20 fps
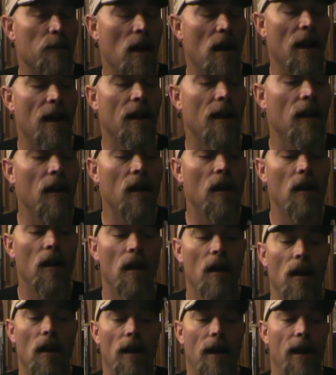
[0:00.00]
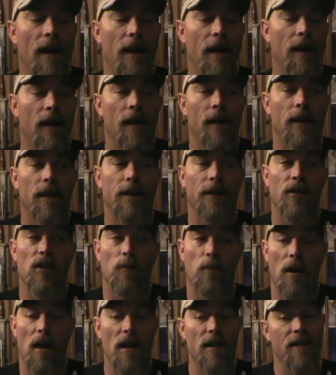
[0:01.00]
by it, and
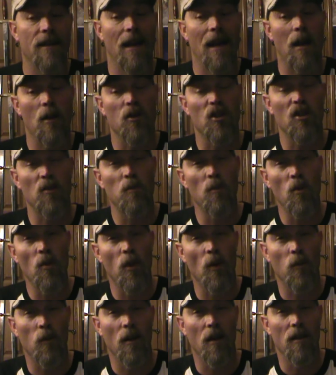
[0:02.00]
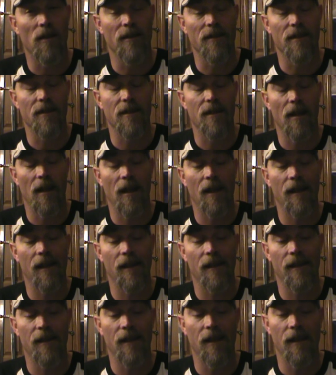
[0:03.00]
surprised at how smooth it runs
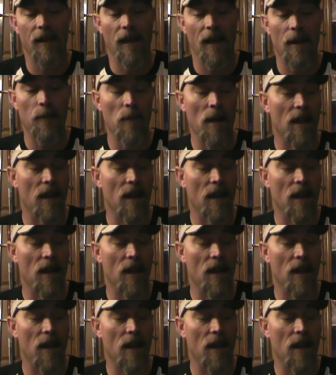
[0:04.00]
and the game